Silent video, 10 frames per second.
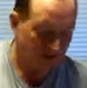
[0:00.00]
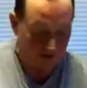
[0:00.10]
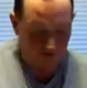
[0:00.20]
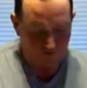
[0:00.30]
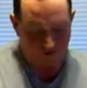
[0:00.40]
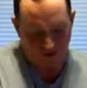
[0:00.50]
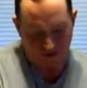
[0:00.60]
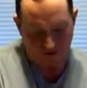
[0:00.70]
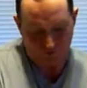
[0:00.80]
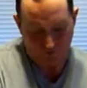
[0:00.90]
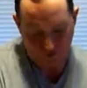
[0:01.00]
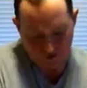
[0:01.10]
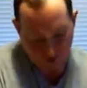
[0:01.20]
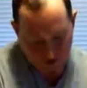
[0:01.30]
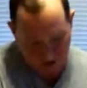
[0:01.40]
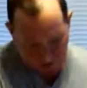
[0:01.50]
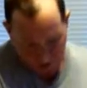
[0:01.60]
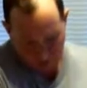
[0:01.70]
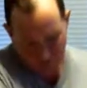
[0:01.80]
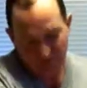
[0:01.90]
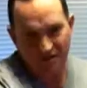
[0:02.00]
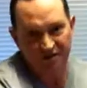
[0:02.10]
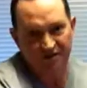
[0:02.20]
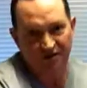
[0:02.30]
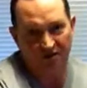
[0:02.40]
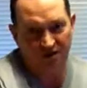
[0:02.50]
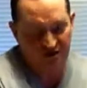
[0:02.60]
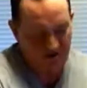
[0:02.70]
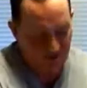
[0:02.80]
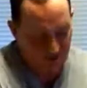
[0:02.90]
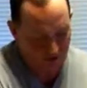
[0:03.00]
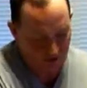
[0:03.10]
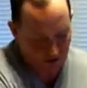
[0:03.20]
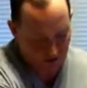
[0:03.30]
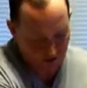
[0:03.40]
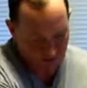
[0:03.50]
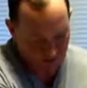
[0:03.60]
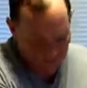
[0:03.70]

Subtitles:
I took it out of our machine. This is the messy part, by the way.